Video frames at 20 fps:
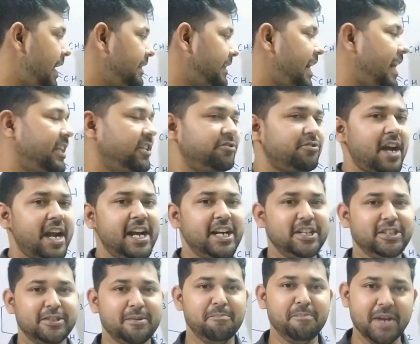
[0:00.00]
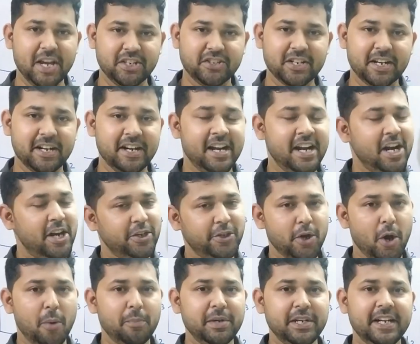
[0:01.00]
and that is why it is a major
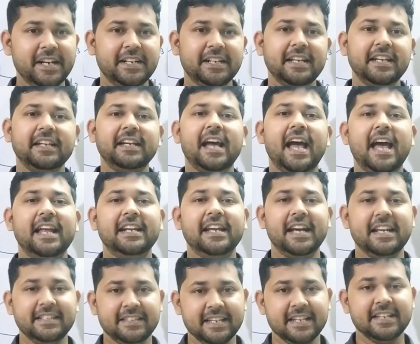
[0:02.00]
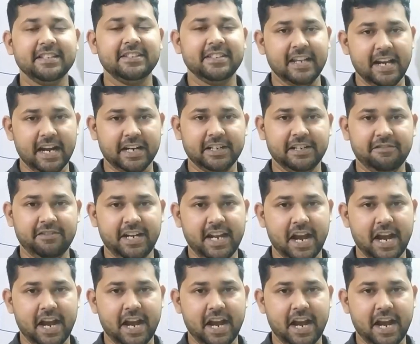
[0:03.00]
dominating and hence selective